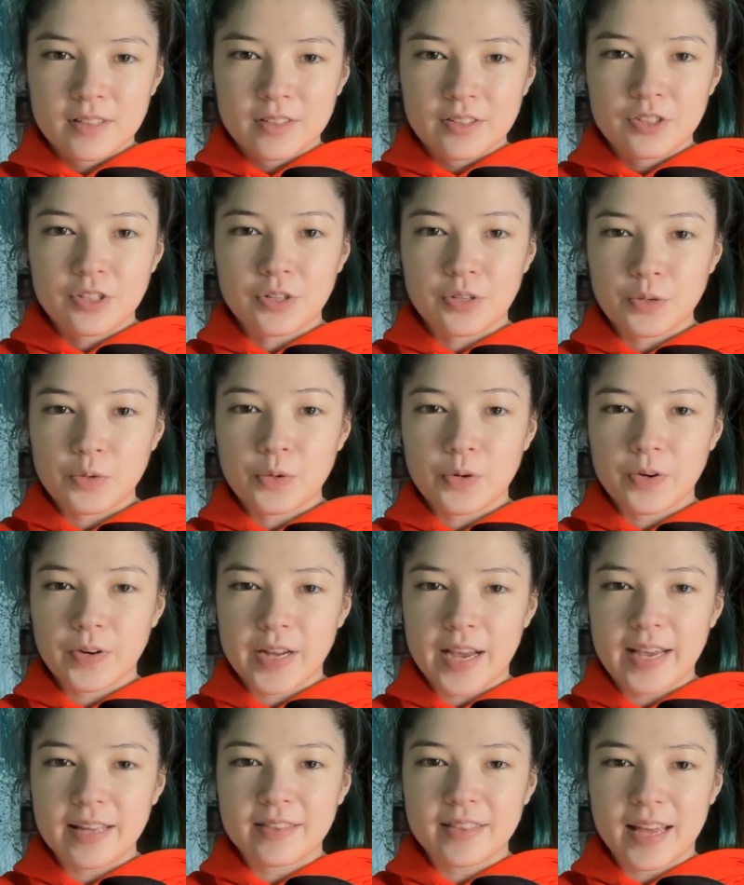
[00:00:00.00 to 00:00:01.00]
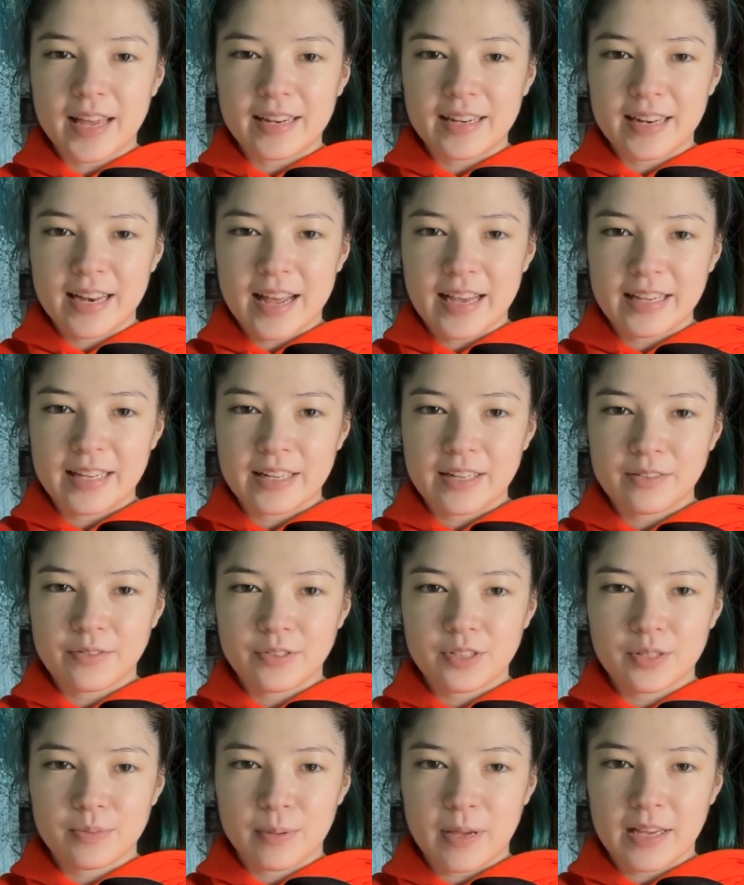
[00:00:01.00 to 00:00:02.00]
So you create that negative
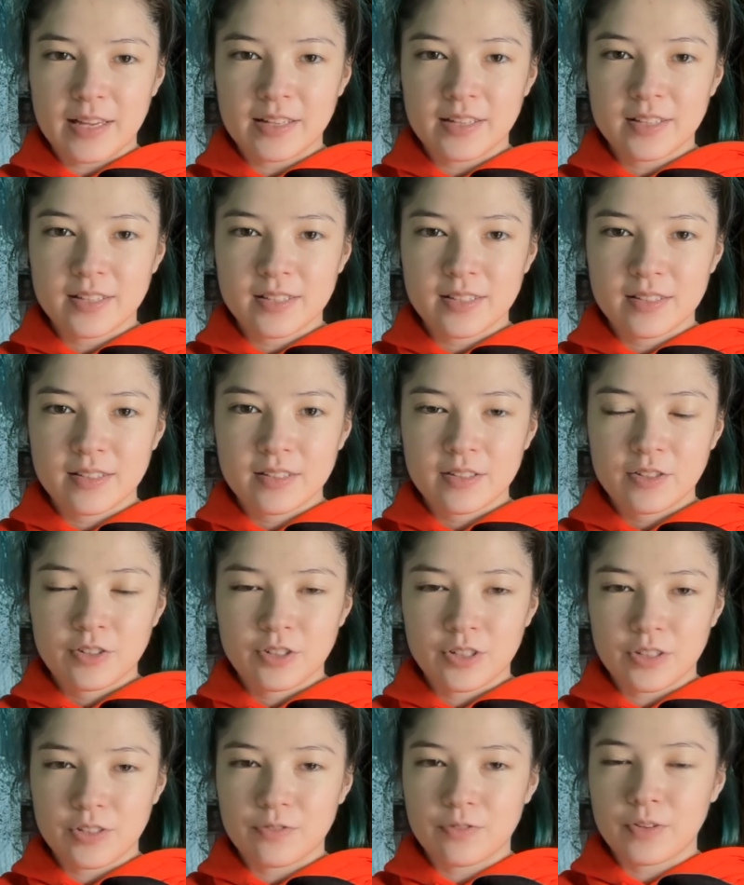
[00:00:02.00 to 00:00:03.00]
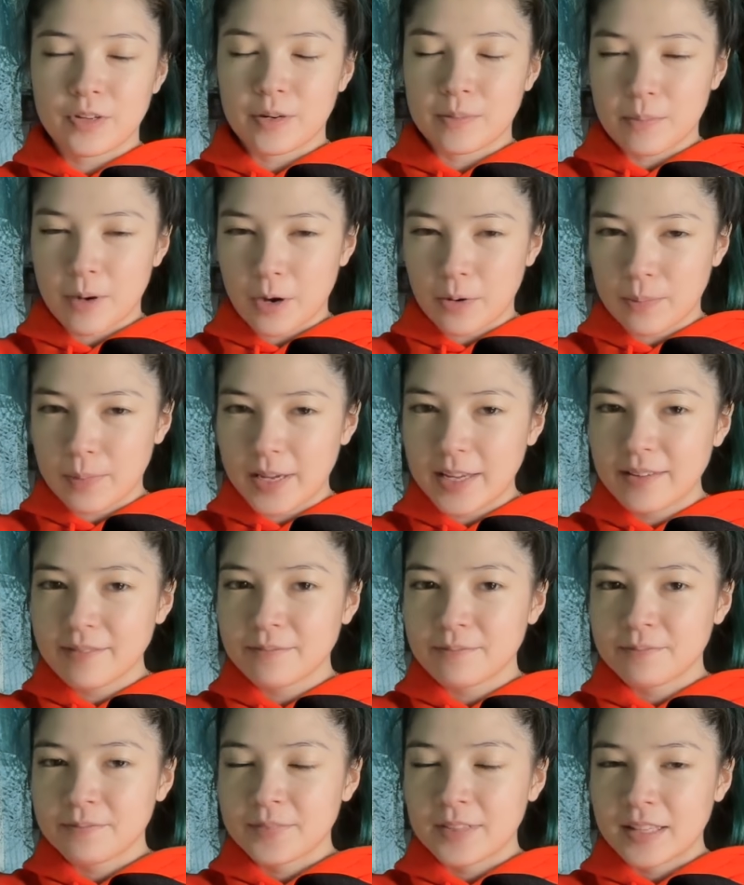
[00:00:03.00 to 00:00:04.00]
space just for a moment.
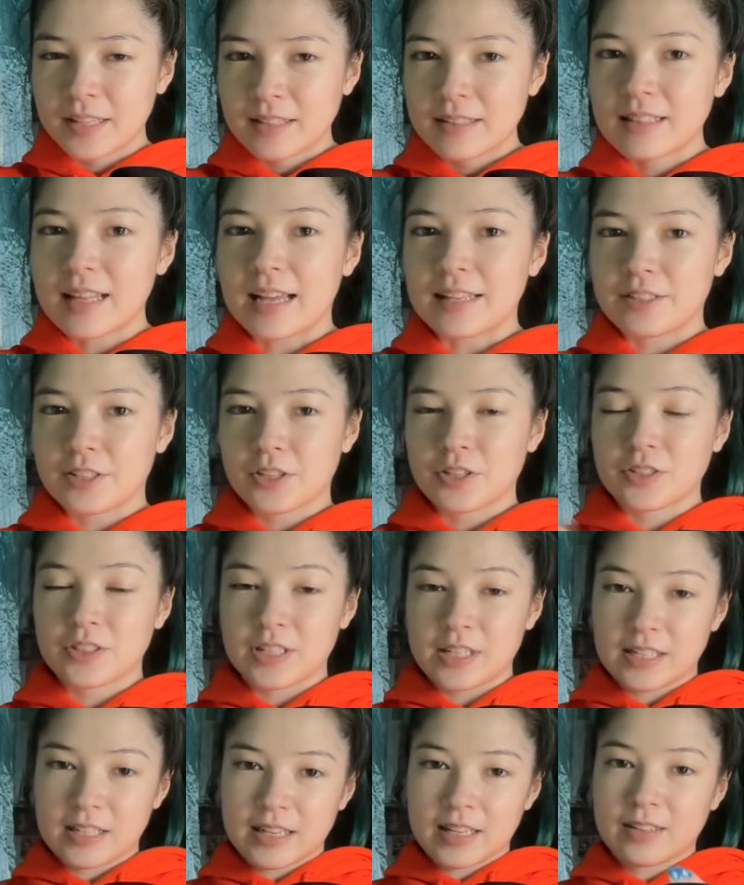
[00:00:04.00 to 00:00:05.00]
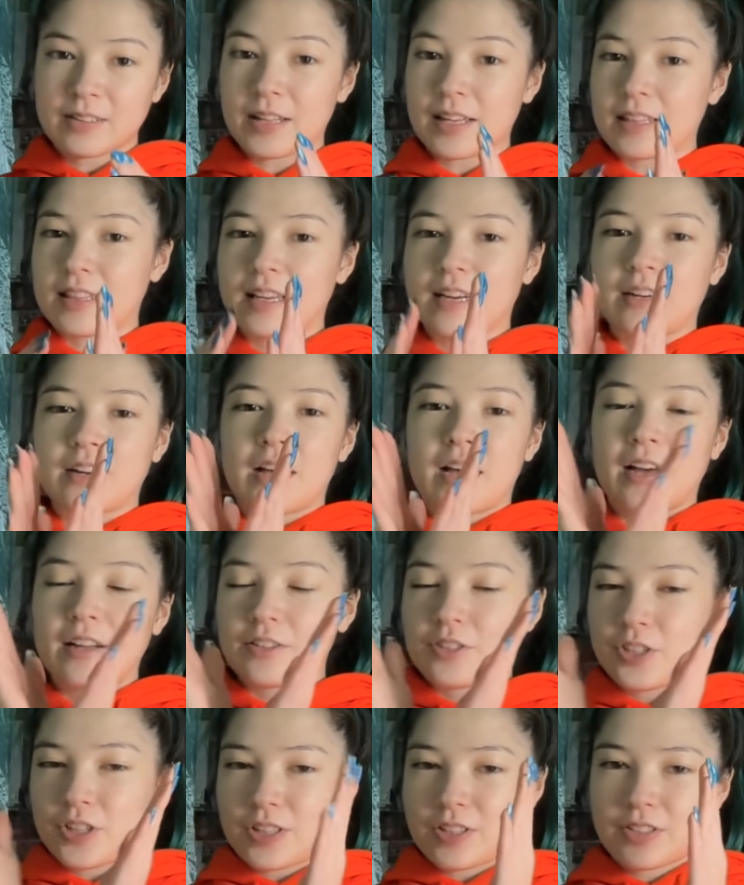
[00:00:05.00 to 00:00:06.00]
That's a good detail. Like they're
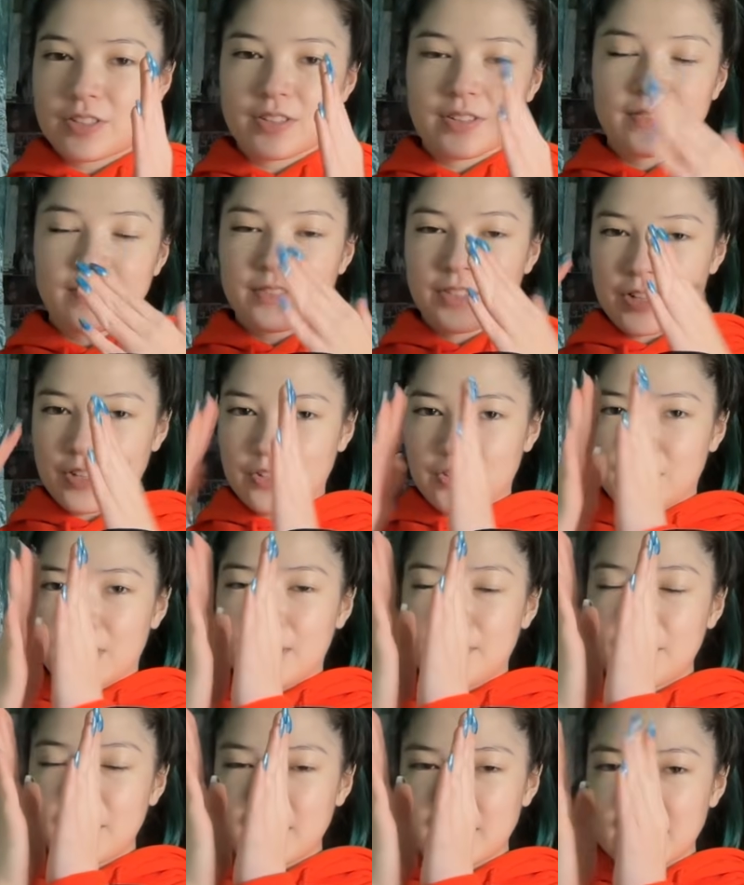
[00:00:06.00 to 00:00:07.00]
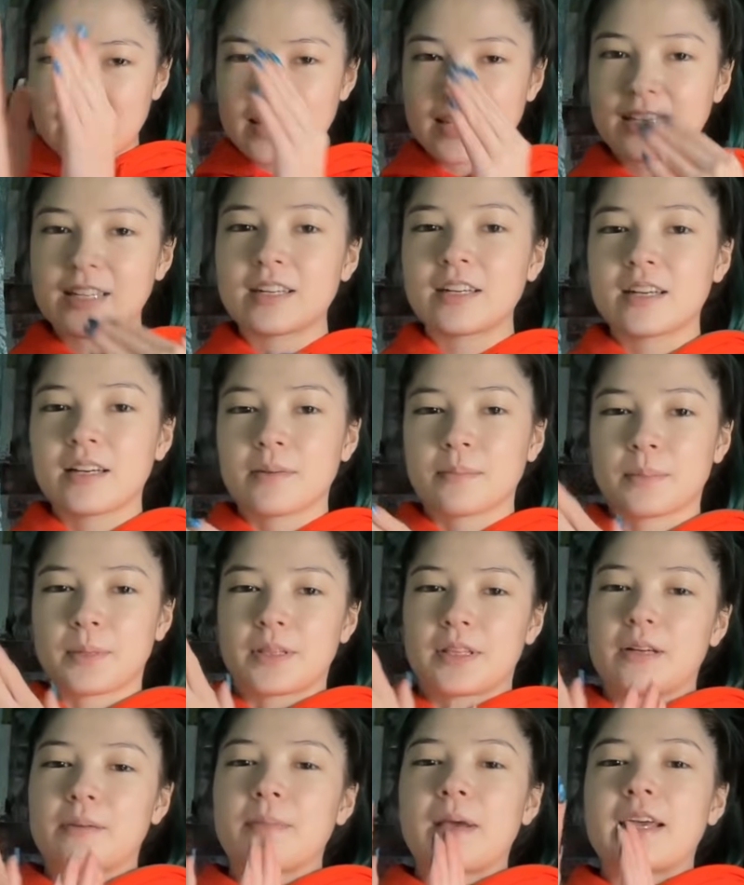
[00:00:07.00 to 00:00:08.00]
not just coming to here,
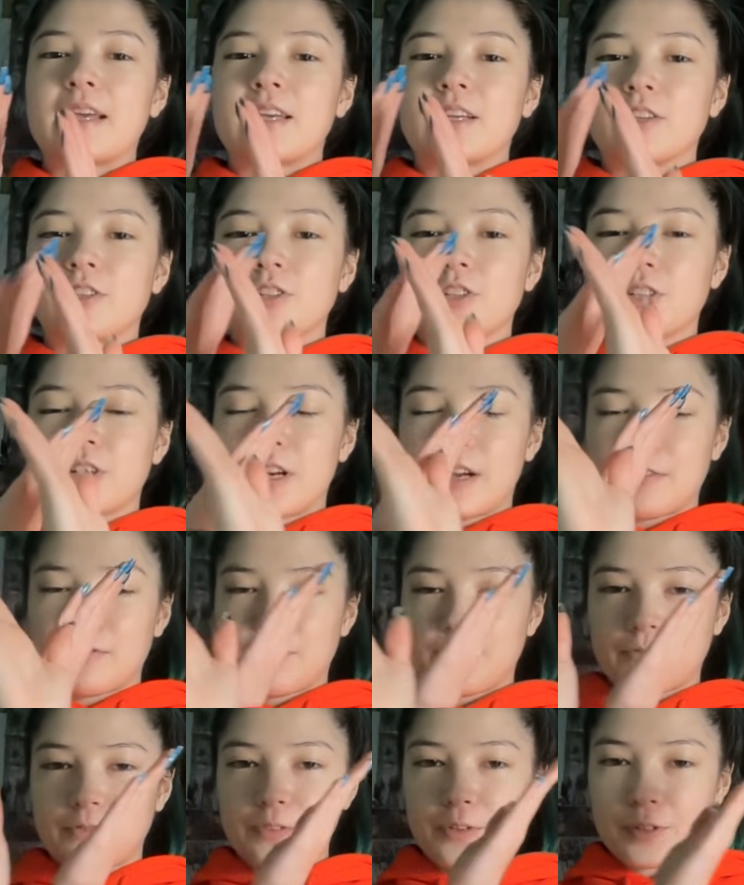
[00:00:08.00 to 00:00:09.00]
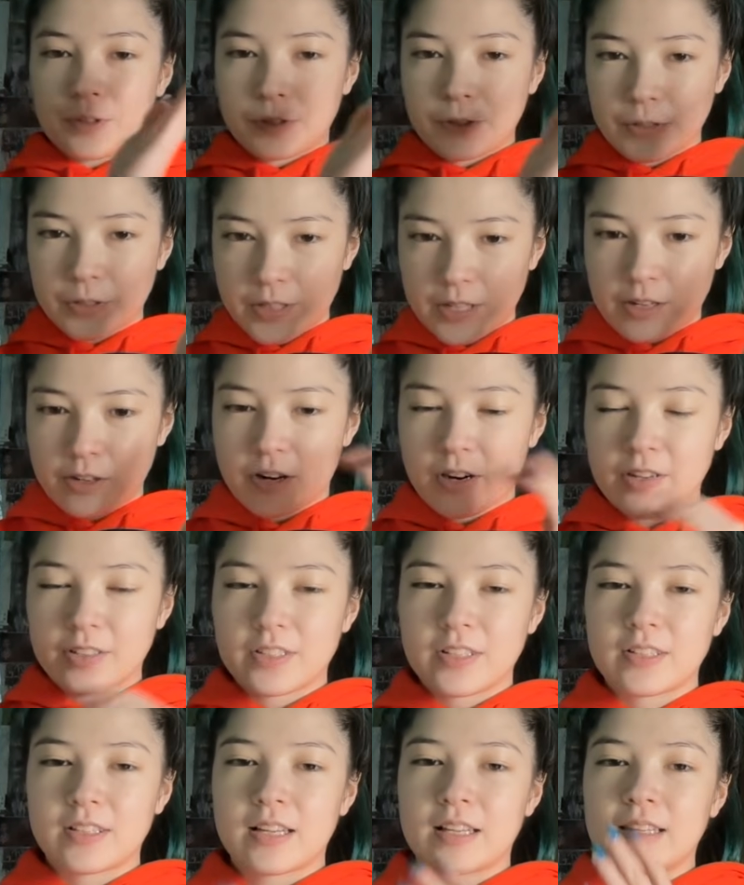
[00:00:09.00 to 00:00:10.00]
but they're making sure it fully
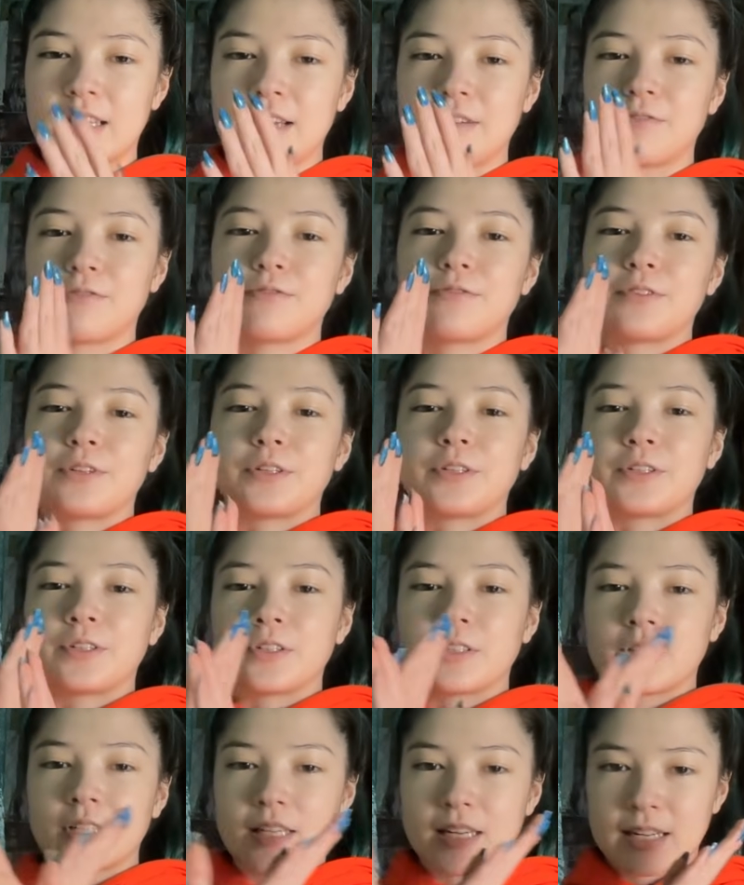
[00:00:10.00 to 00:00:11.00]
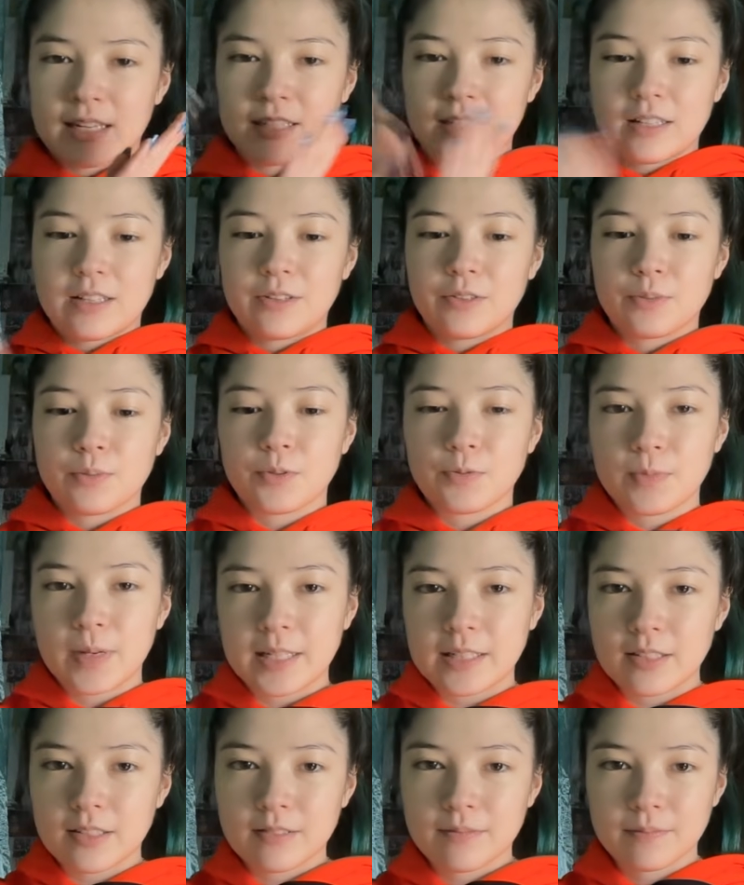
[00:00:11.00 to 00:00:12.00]
crosses and they fully get into those
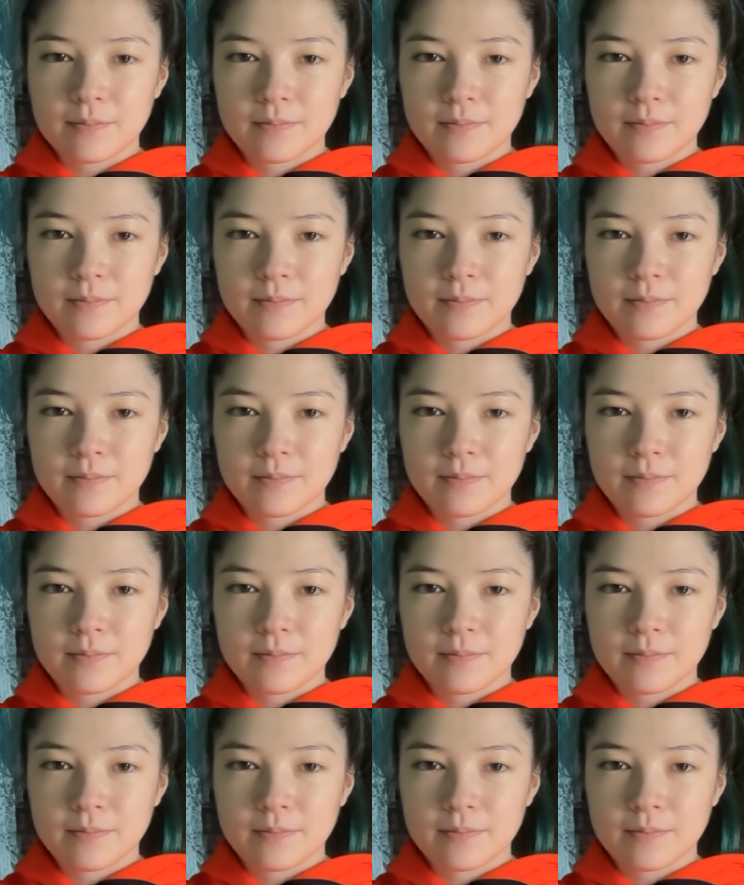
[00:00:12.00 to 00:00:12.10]
movements.